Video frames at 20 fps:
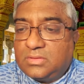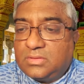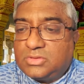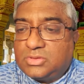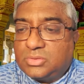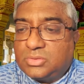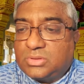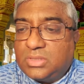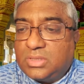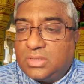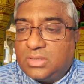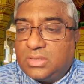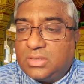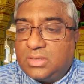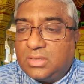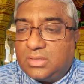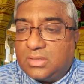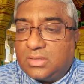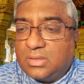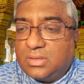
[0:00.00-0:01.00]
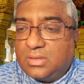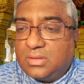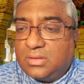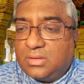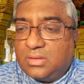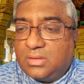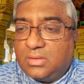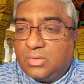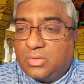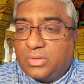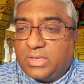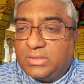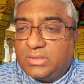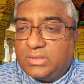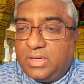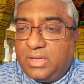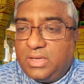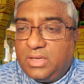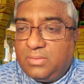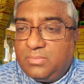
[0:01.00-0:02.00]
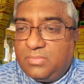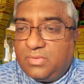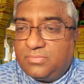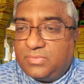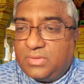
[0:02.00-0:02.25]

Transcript: Suktankar. Okay, the name of